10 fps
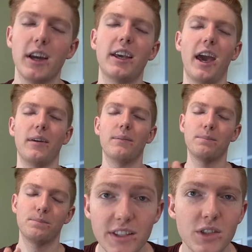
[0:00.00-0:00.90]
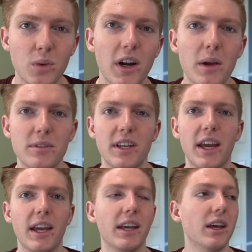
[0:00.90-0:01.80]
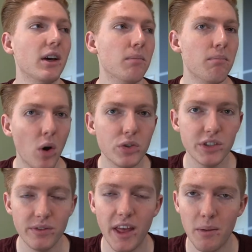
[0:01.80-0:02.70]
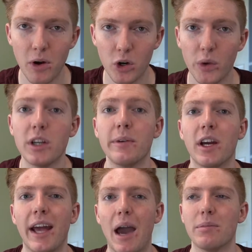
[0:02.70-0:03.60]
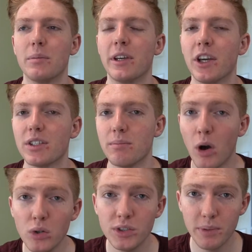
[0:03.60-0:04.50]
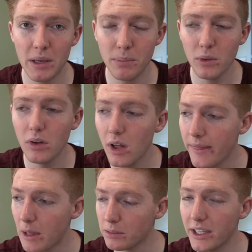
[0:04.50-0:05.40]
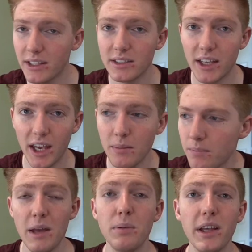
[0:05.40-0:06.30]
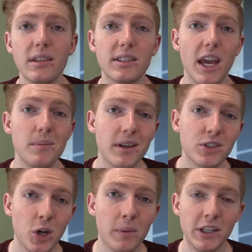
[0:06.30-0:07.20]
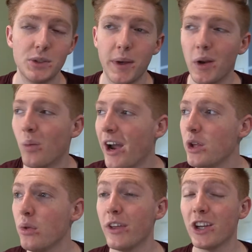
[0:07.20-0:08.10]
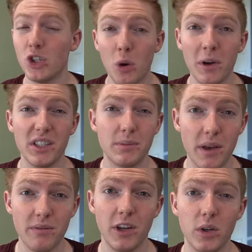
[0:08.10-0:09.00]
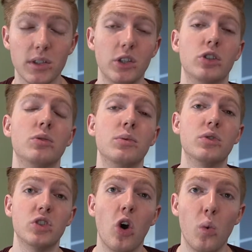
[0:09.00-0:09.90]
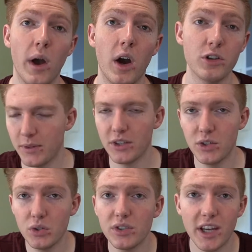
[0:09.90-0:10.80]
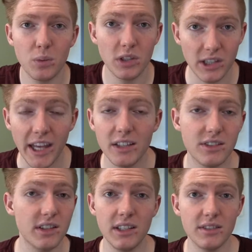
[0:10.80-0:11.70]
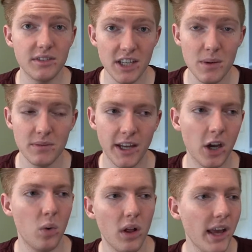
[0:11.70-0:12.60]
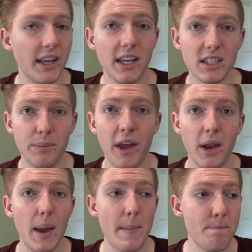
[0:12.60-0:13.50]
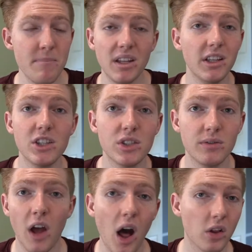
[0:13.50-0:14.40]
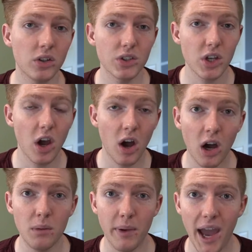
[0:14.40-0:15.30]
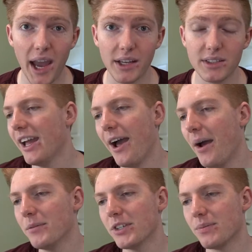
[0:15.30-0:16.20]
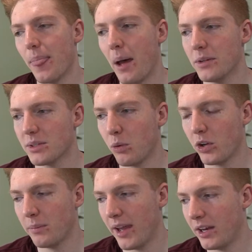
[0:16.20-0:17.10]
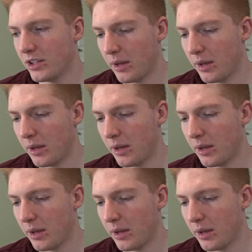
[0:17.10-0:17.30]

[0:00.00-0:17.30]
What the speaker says: Okay, this is where I'm saying most of them are going to be unhappy, because most people that play this game, they play this game as no money spent. Why do you think no money spent videos on YouTube do so well? It's because users can relate to these teams. They go, well, I can't spend millions of dollars on packs. I'm disappointed, man.